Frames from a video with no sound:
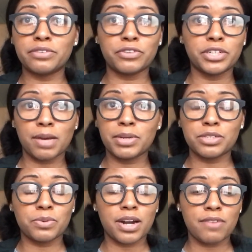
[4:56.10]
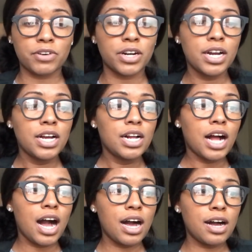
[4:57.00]
for Dummies, whatever.
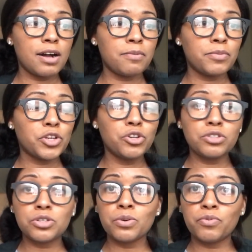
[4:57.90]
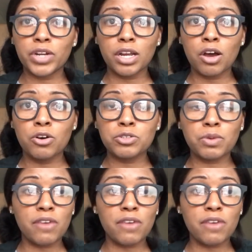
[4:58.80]
YouTube videos.